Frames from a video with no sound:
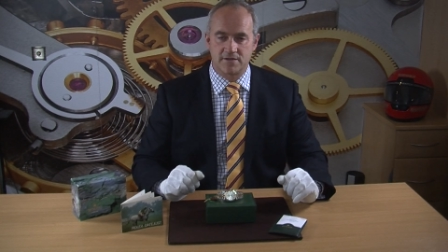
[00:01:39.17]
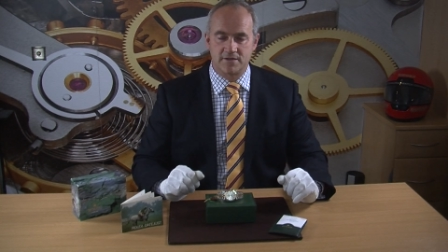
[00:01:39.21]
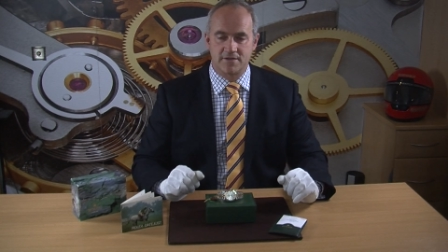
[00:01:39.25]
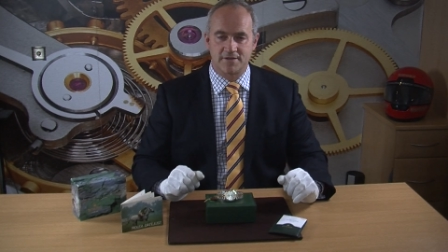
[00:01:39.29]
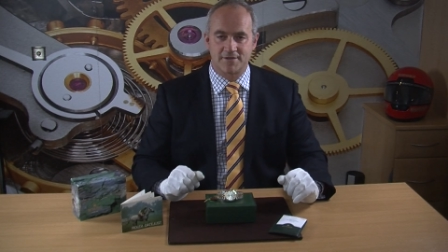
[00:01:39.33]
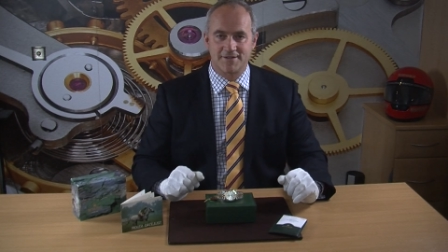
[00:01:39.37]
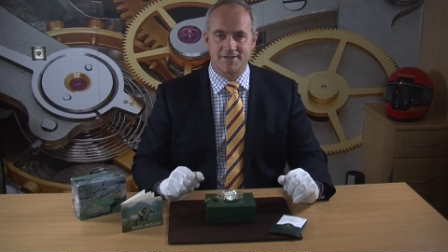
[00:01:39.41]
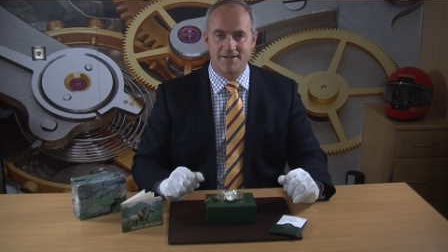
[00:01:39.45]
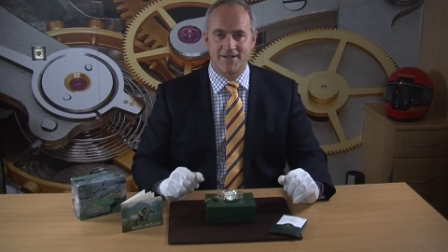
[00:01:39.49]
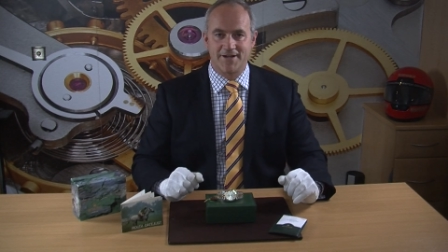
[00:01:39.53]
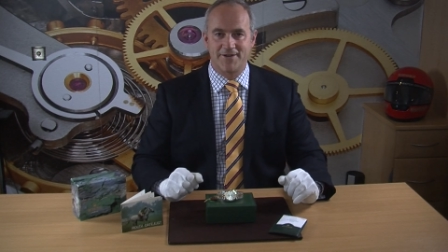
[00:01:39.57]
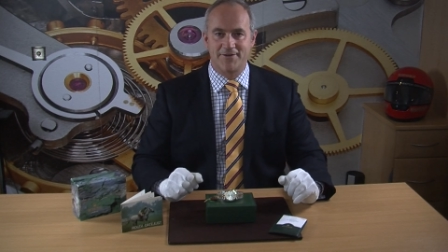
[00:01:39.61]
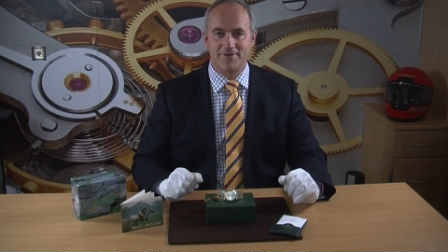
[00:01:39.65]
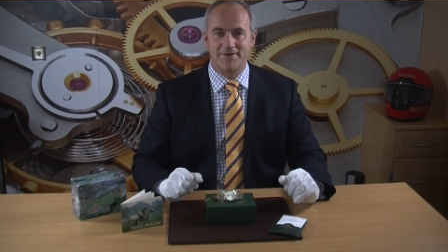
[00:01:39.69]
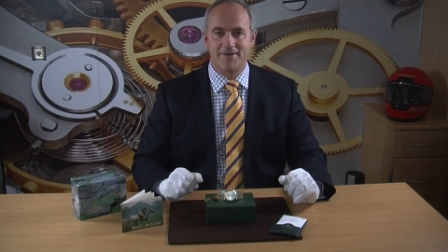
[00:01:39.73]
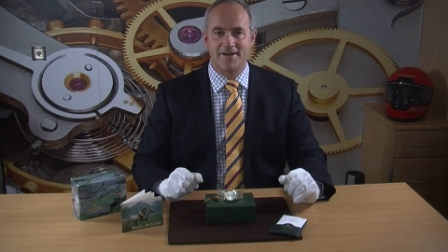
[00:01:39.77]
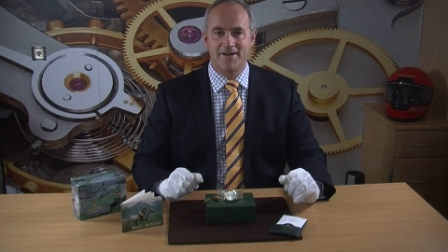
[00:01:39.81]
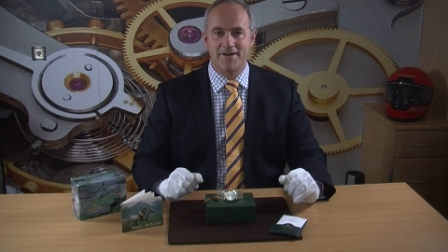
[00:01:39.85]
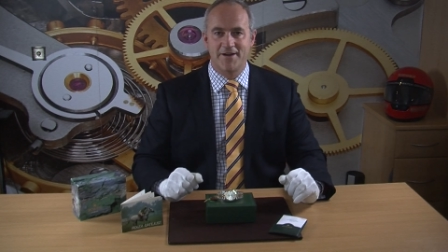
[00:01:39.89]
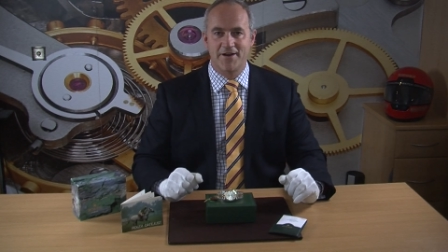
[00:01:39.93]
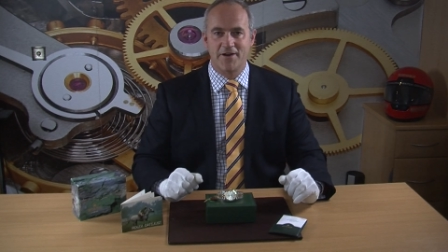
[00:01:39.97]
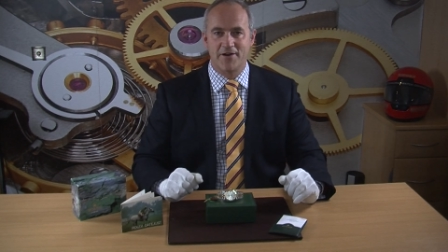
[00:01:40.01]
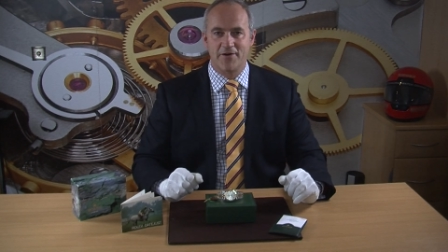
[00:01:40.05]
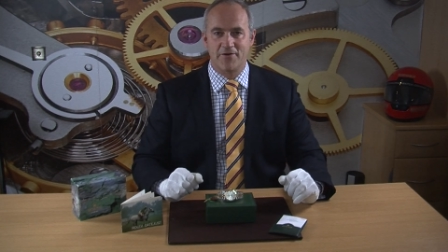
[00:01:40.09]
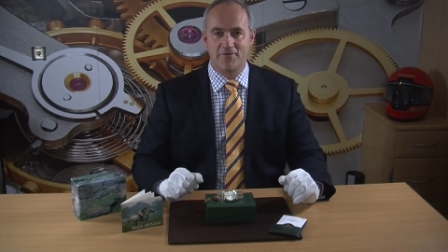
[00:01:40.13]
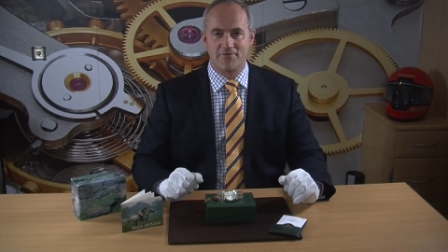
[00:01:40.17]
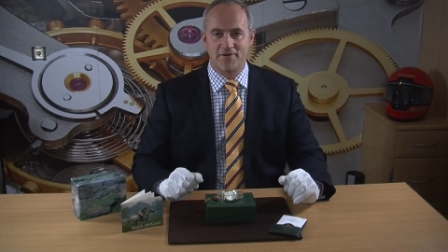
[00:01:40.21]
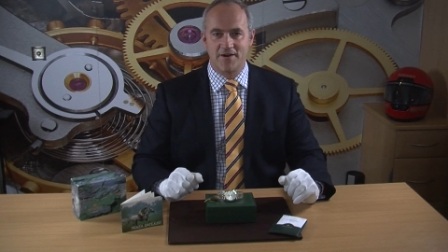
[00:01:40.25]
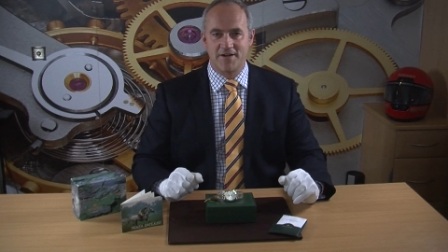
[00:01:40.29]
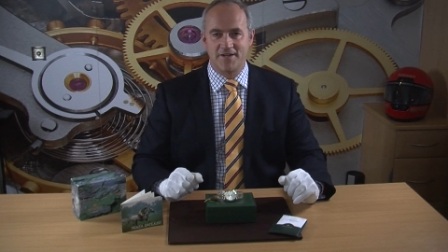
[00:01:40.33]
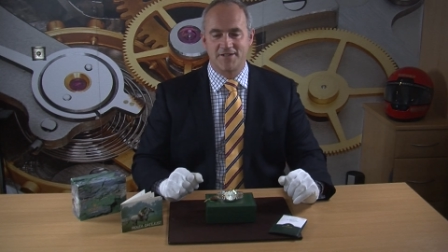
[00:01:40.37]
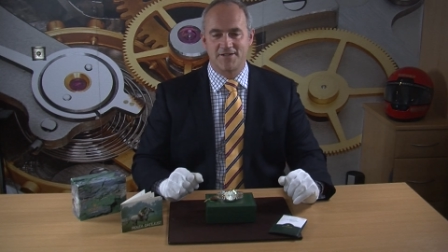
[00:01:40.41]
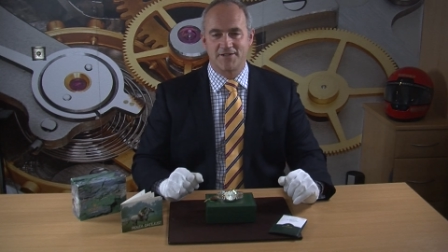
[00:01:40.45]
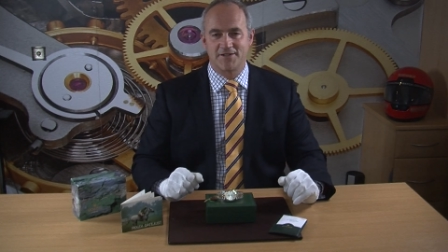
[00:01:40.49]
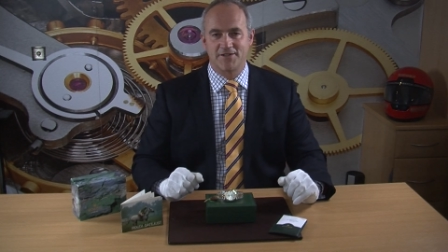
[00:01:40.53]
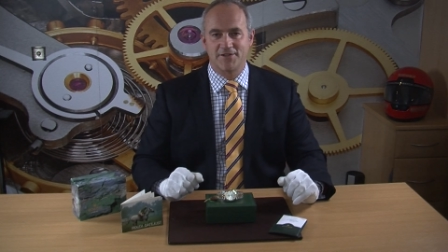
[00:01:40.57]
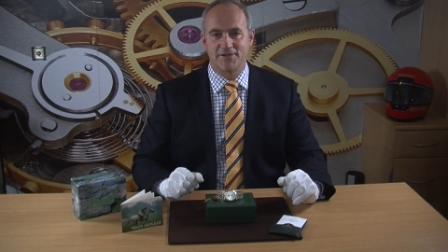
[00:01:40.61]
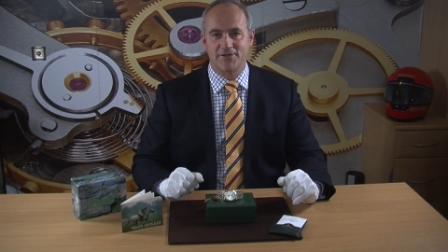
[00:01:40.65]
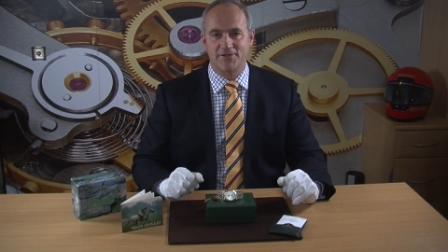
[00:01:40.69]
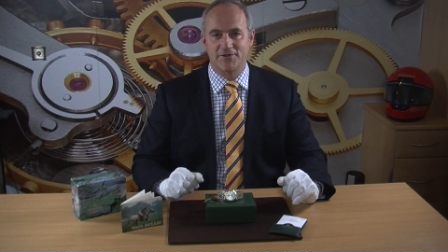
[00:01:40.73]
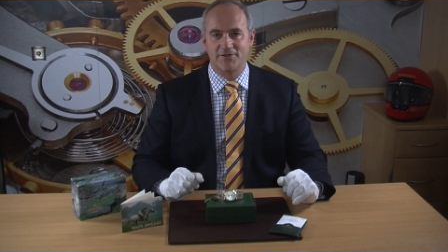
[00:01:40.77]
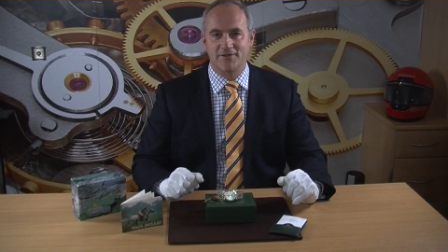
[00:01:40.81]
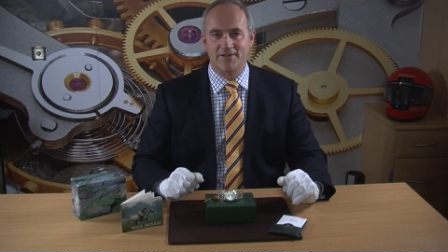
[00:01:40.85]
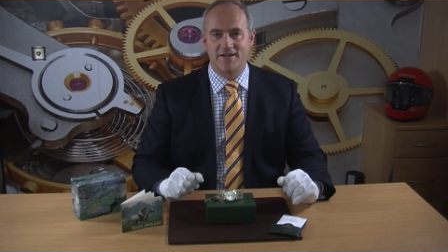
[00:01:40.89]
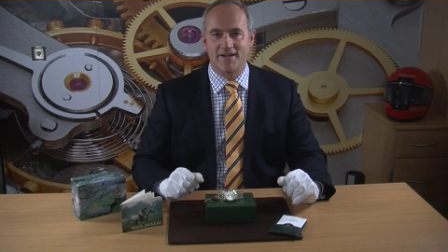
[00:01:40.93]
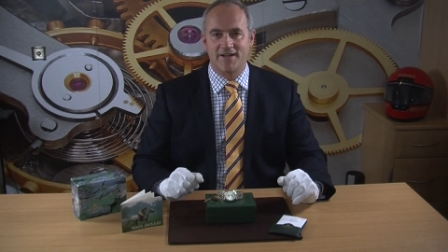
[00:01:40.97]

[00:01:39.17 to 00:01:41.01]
and it's now ready to go,